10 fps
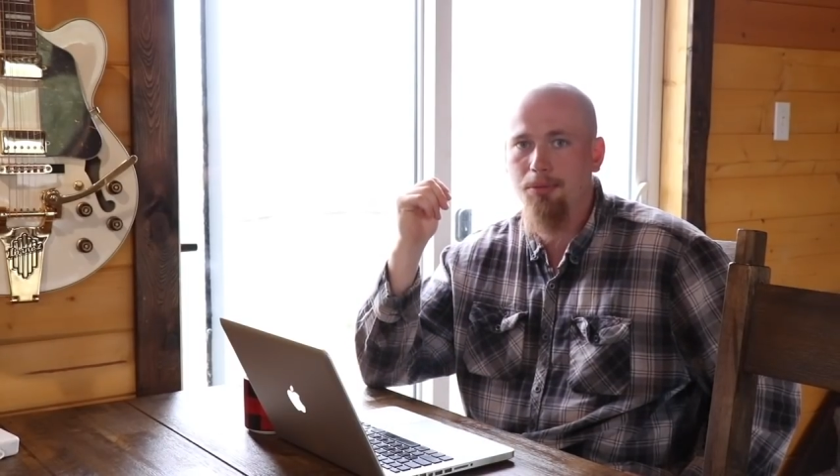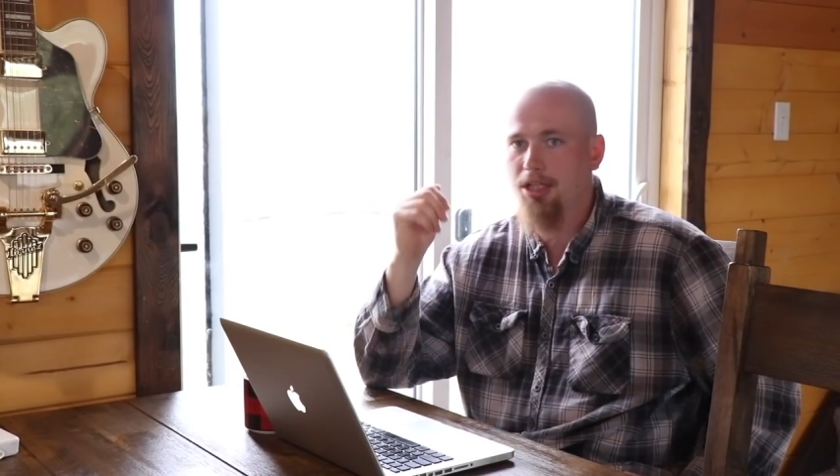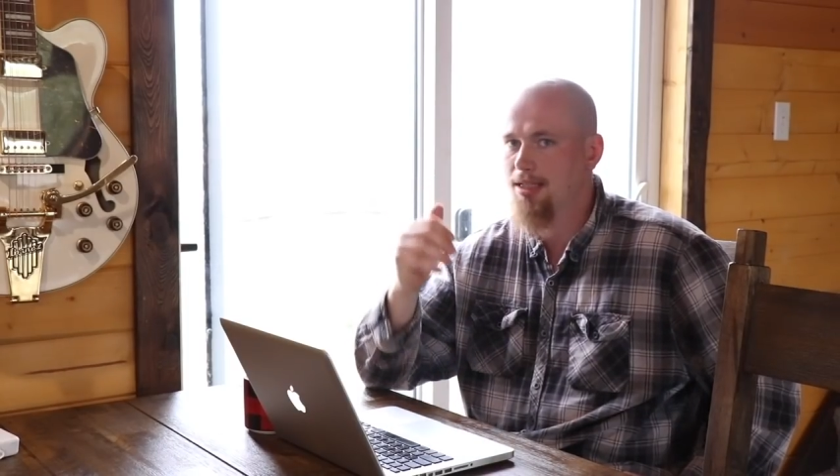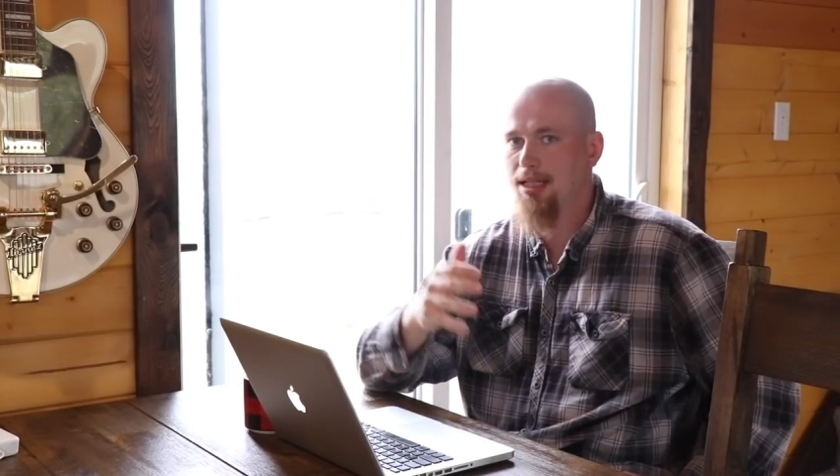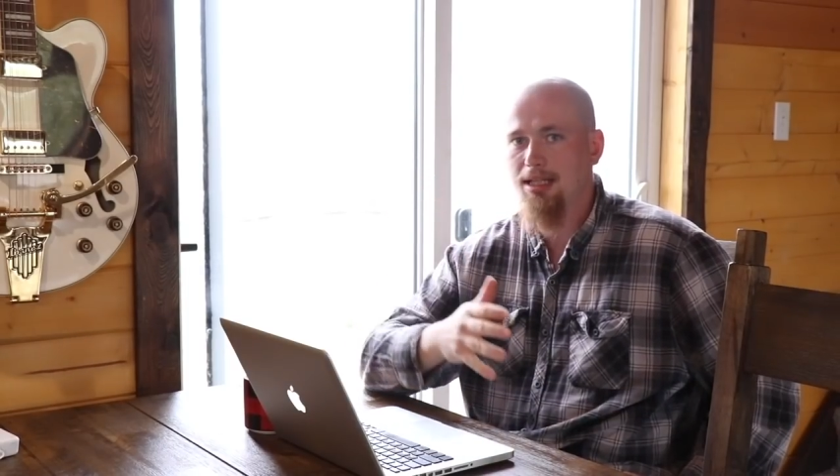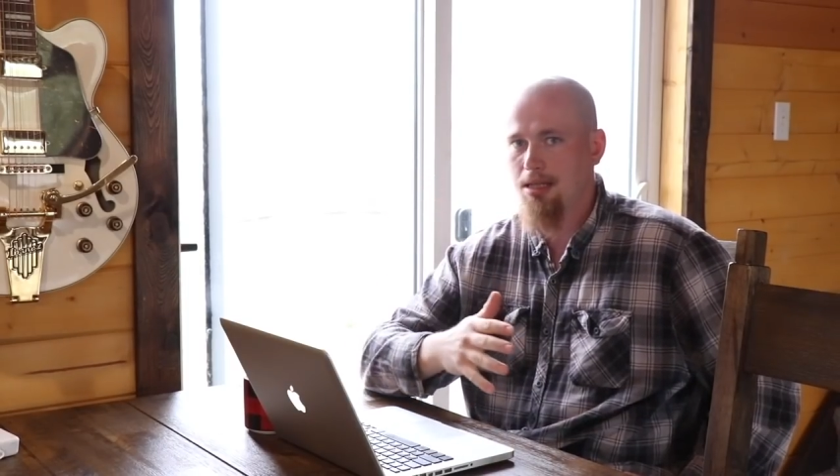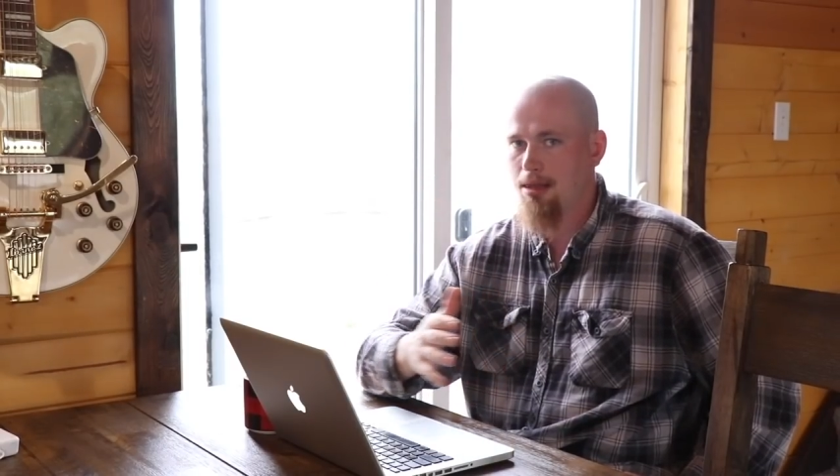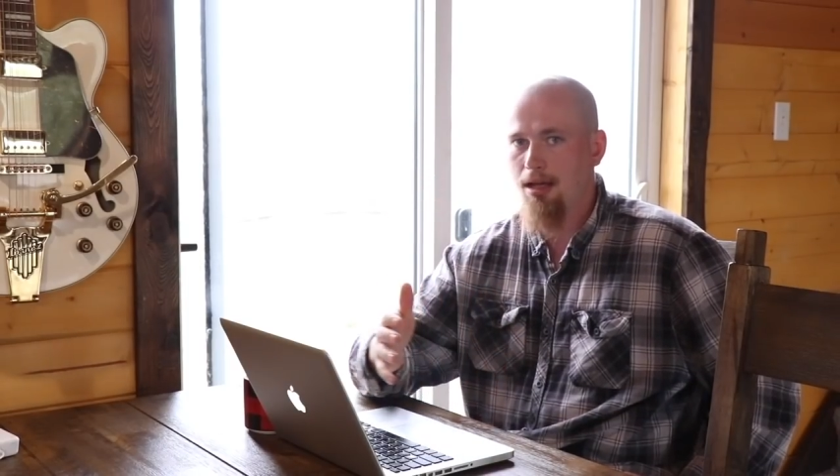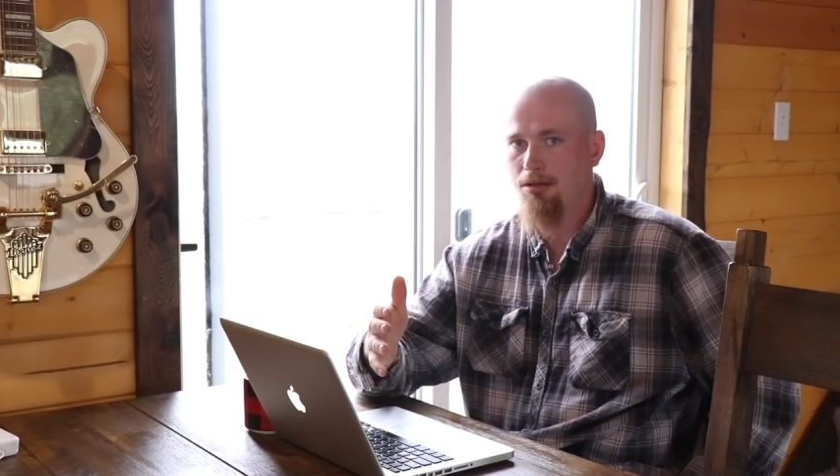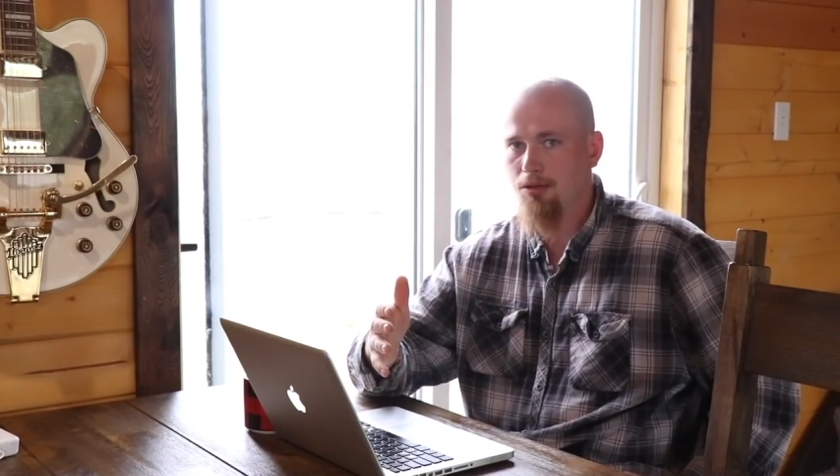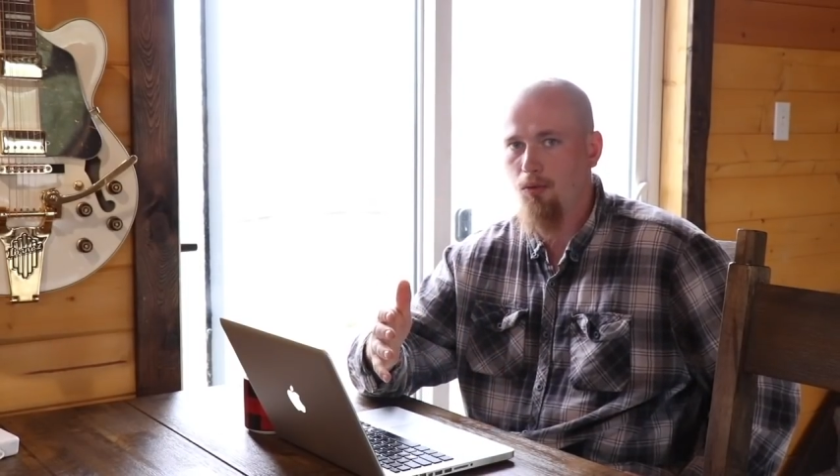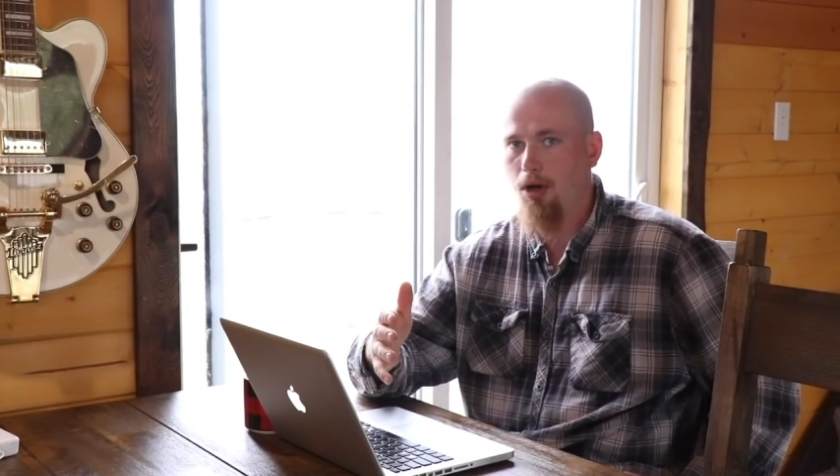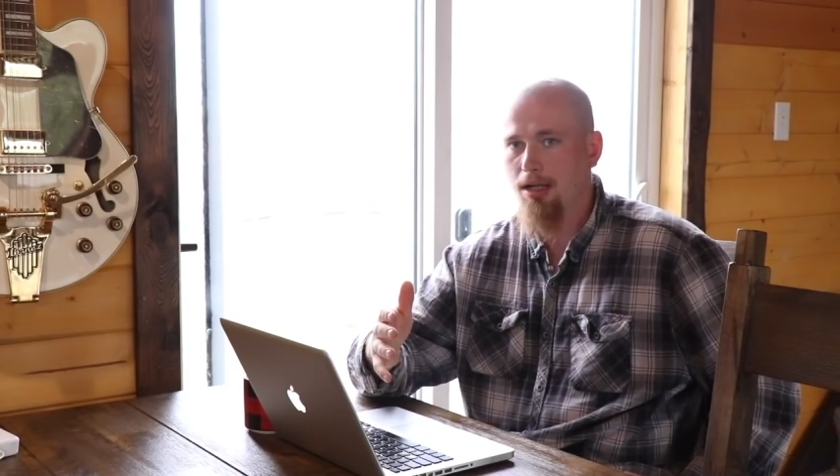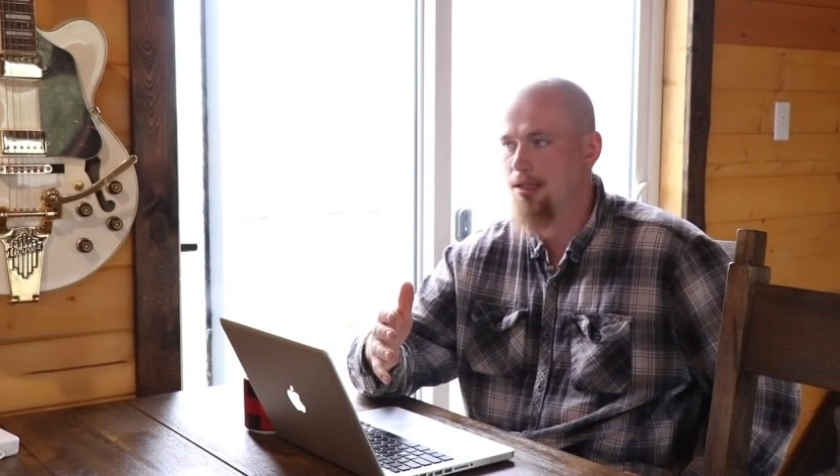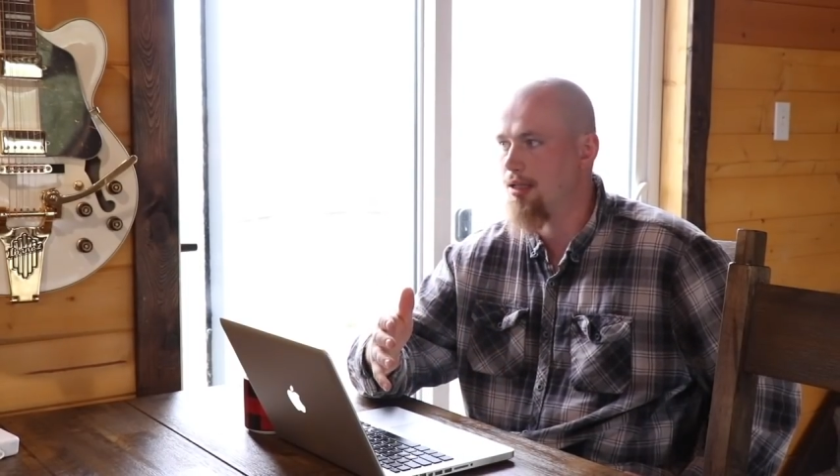because that's 1,000
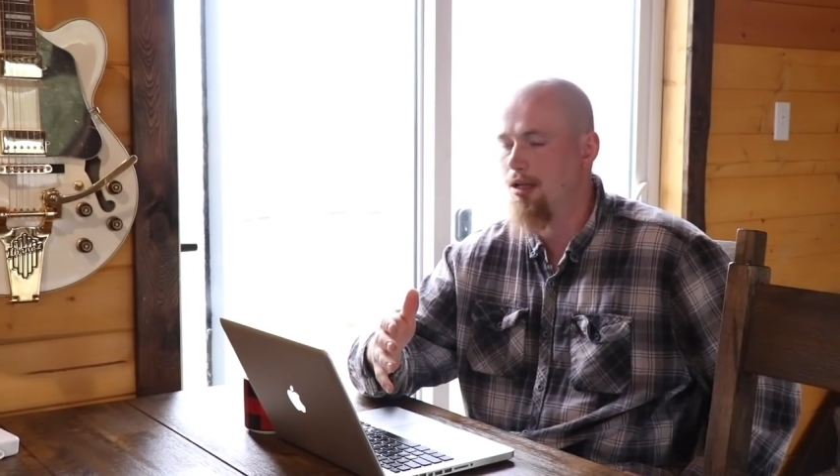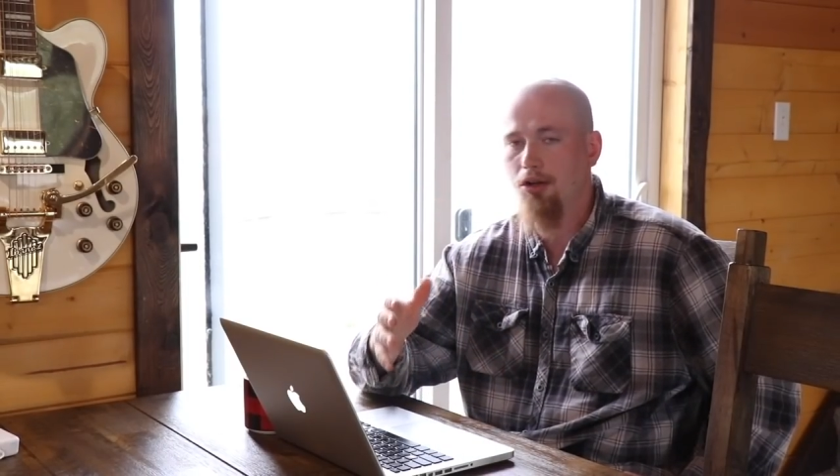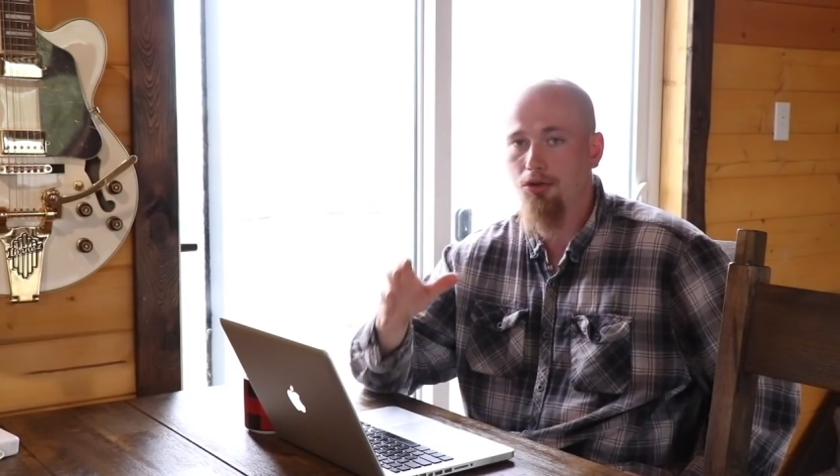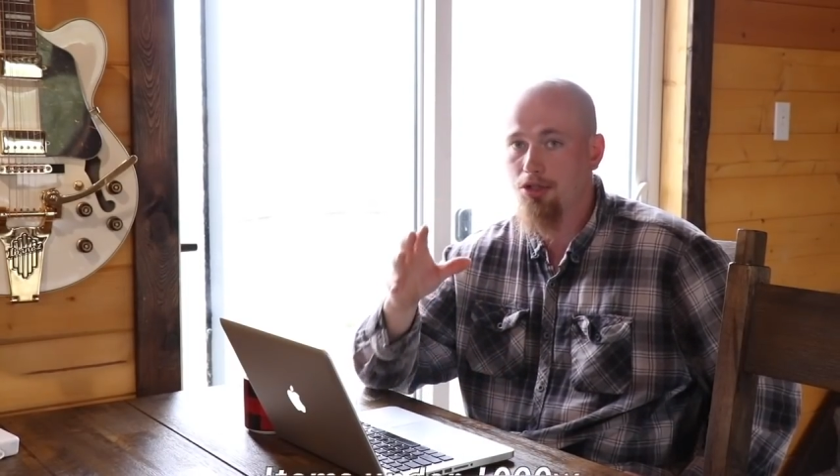watts that can go